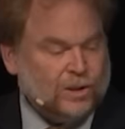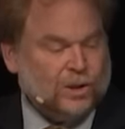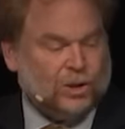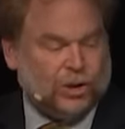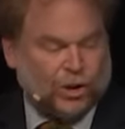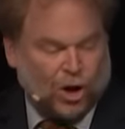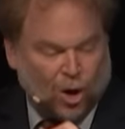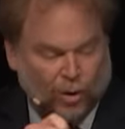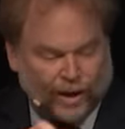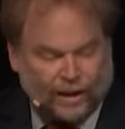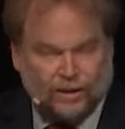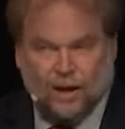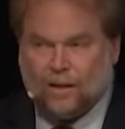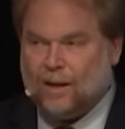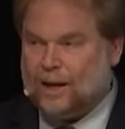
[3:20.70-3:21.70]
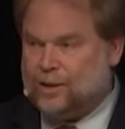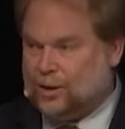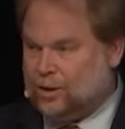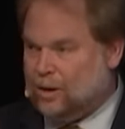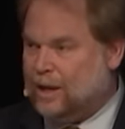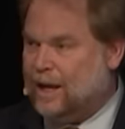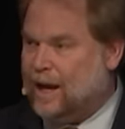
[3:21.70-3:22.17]
showing
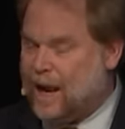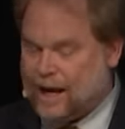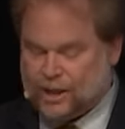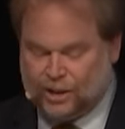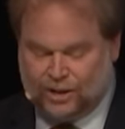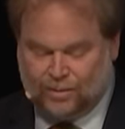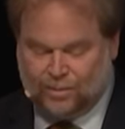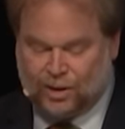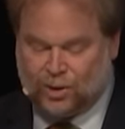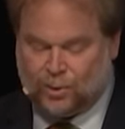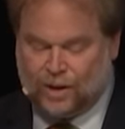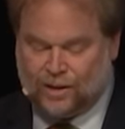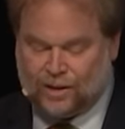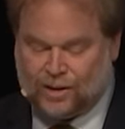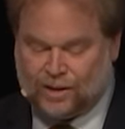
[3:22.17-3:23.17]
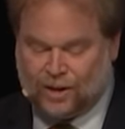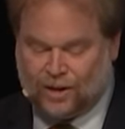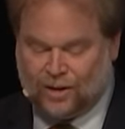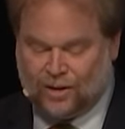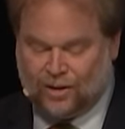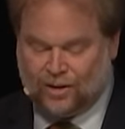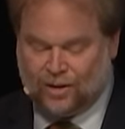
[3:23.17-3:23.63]
electrical connection between the sun
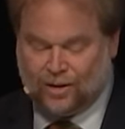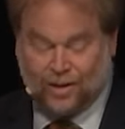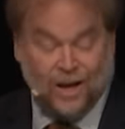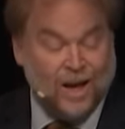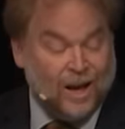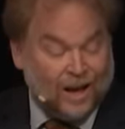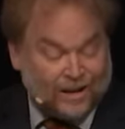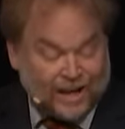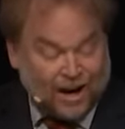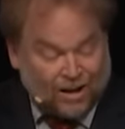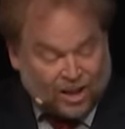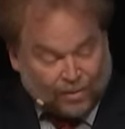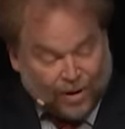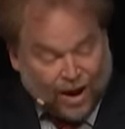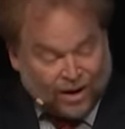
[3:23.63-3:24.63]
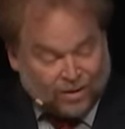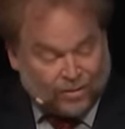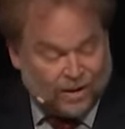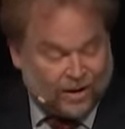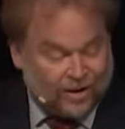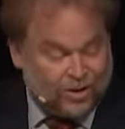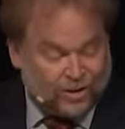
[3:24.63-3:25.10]
and the earth. And down at the bottom
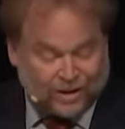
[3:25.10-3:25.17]
there, you